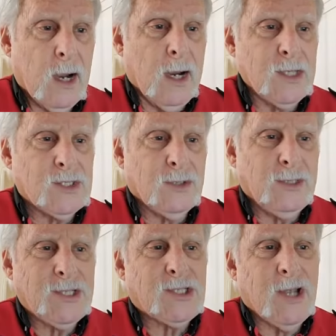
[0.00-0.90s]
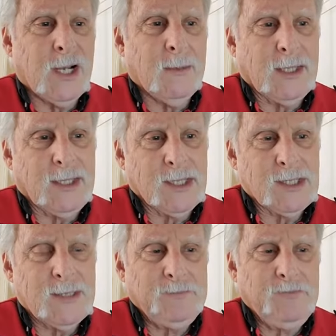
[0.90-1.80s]
All right, so let's talk about
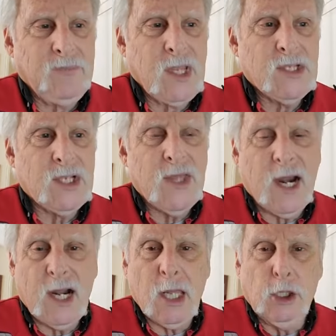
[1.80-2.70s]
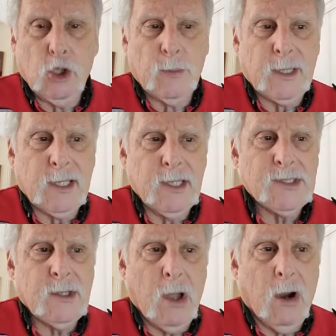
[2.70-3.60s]
this. Synthetic
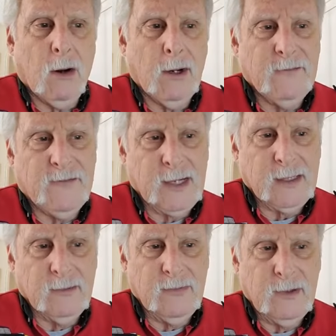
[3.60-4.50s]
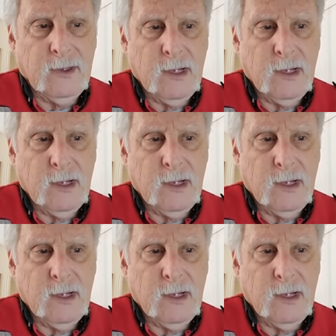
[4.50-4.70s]
lubricants are effective.